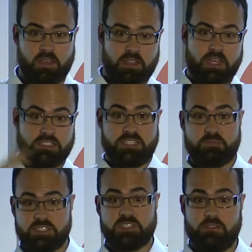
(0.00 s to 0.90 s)
that
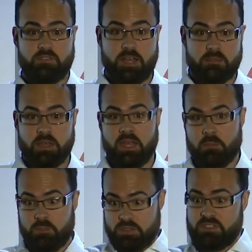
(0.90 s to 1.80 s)
zips stuff
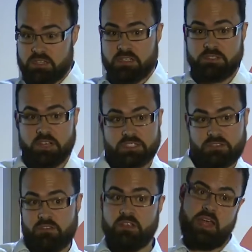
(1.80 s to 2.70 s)
up, puts it into
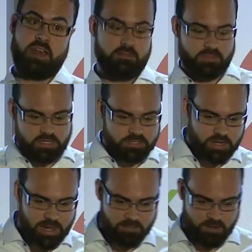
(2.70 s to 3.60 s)
S3, and updates your
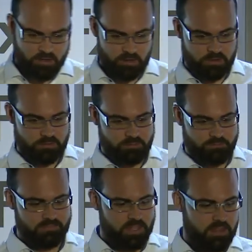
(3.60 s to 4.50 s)
Lambda code.
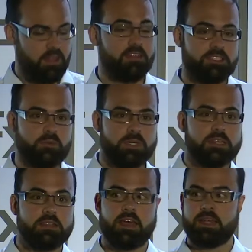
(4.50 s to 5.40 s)
So we
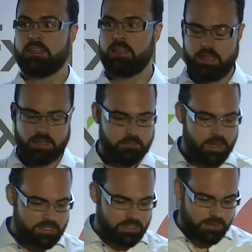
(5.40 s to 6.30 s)
did that. Yay,
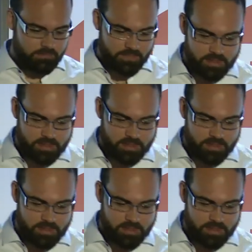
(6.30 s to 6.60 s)
amazing.